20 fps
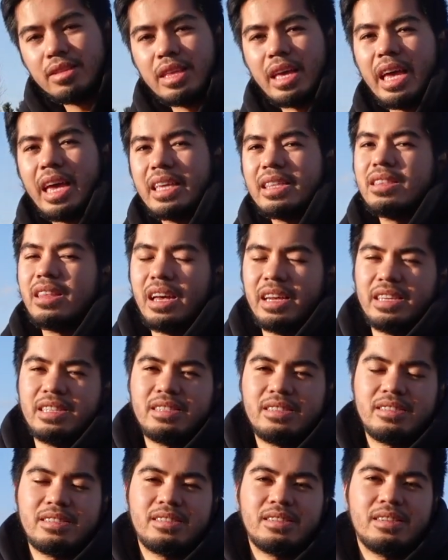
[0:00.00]
the
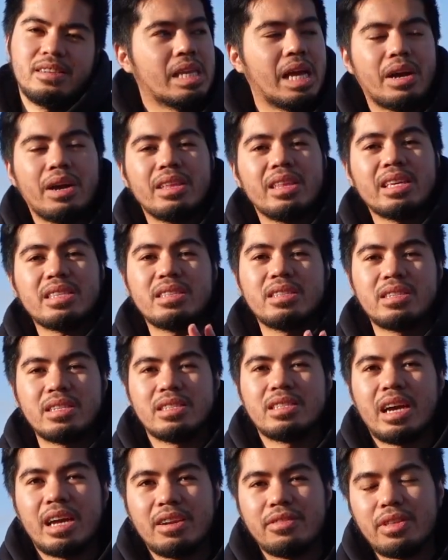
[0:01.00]
headlights. Now, I like the
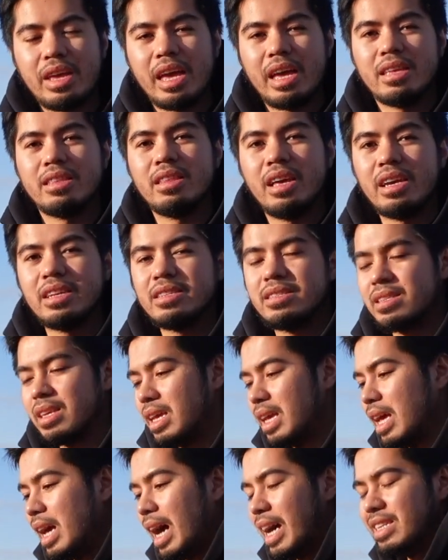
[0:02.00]
design of the headlights.
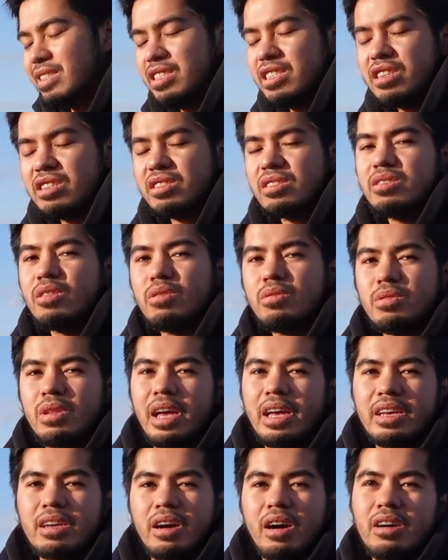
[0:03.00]
I just don't
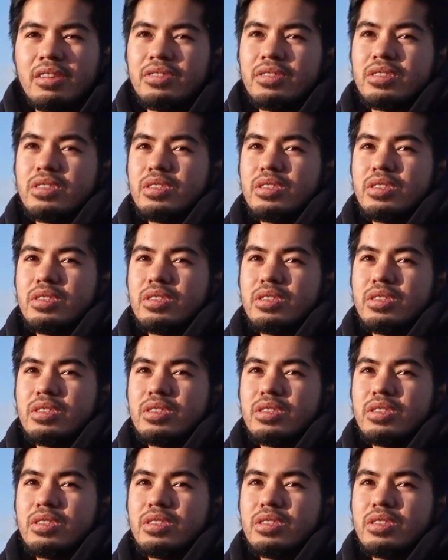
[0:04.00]
like on the